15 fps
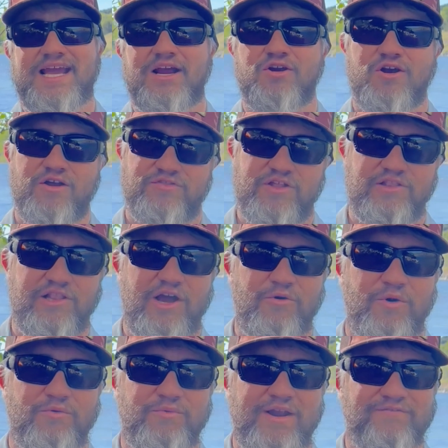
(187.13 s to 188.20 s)
there on the
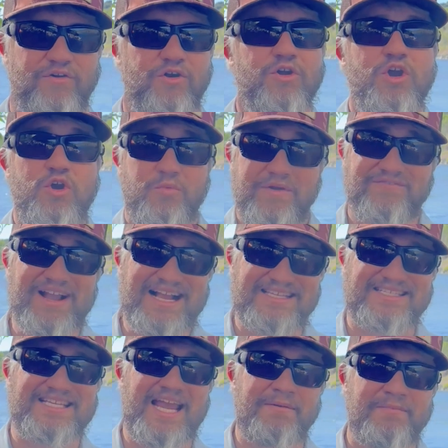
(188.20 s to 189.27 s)
lower river. We've
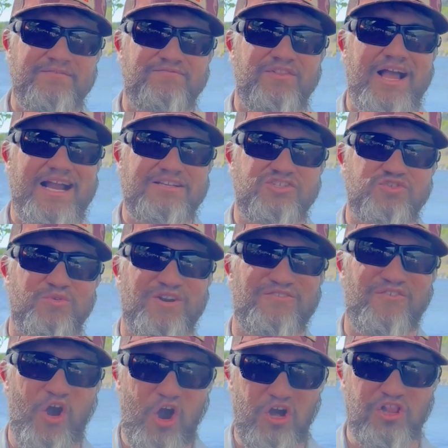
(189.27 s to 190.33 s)
got salmon flies sort
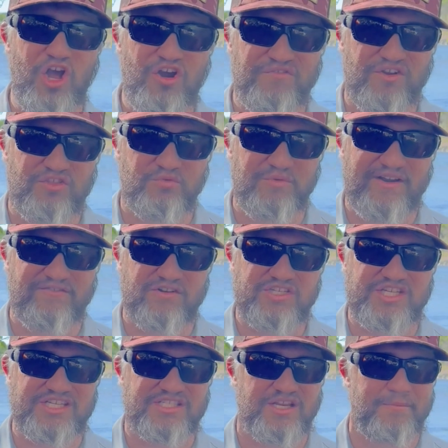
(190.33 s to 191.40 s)
of all over the river
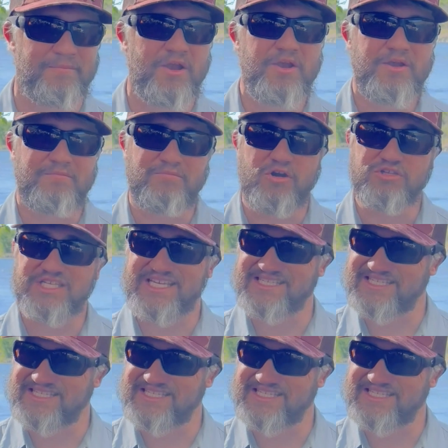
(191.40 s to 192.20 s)
system. Most